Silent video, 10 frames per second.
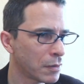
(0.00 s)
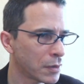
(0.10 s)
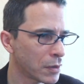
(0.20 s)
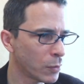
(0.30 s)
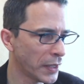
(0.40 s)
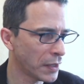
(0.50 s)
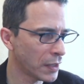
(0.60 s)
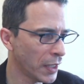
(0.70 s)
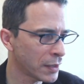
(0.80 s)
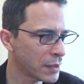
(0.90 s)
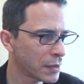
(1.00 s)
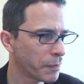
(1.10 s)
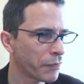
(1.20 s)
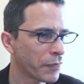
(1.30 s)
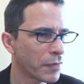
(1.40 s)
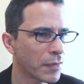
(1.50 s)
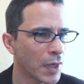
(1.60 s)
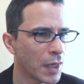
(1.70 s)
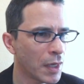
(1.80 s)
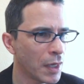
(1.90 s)
So white connects.
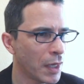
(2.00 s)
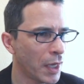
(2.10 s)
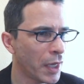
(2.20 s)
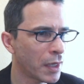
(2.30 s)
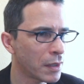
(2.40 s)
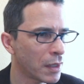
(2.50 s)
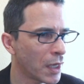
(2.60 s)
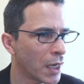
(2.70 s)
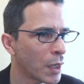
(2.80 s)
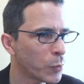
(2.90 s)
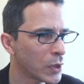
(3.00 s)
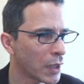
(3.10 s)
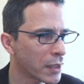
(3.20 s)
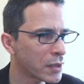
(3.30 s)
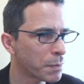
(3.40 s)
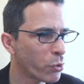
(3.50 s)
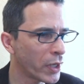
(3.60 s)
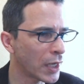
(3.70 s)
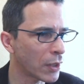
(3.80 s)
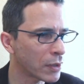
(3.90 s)
And again, I would like to
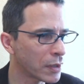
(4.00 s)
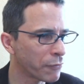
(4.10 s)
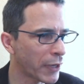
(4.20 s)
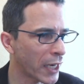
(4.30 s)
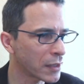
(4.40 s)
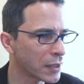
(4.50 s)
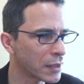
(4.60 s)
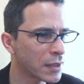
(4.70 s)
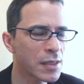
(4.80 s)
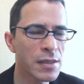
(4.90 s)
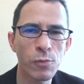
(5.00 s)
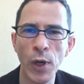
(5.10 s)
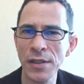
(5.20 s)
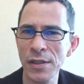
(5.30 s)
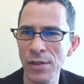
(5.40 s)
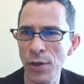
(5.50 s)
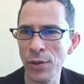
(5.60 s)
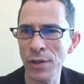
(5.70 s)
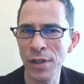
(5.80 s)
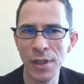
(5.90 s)
point out the fact that this white
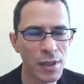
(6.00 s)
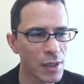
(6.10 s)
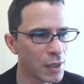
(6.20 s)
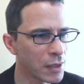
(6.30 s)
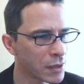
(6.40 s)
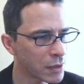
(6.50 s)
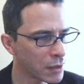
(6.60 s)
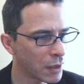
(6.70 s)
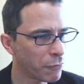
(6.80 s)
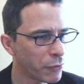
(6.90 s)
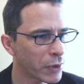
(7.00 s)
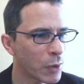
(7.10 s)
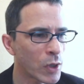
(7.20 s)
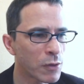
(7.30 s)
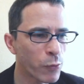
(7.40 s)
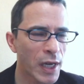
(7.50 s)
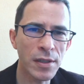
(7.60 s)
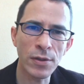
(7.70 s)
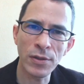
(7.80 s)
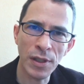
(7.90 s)
stone is filling one of
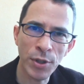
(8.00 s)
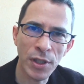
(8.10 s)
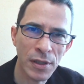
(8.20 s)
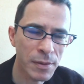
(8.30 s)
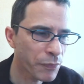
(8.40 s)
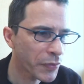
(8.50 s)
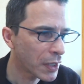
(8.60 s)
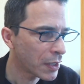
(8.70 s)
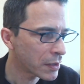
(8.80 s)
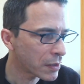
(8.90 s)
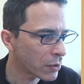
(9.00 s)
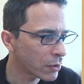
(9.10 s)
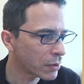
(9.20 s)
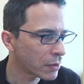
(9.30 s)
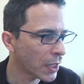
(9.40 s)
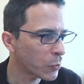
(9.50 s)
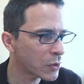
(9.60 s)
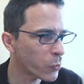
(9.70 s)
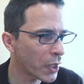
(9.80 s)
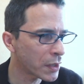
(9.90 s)
white's own liberties. So that
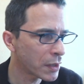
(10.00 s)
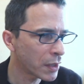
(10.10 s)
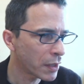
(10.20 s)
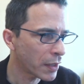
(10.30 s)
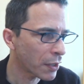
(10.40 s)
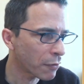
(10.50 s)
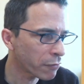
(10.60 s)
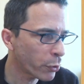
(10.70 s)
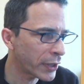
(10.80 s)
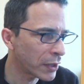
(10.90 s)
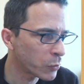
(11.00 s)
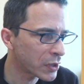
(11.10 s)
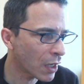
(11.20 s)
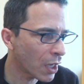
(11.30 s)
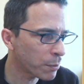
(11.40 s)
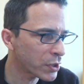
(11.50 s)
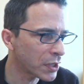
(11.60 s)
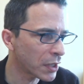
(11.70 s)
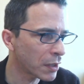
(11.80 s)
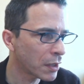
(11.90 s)
was what that throw-in was
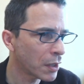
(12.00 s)
accomplishing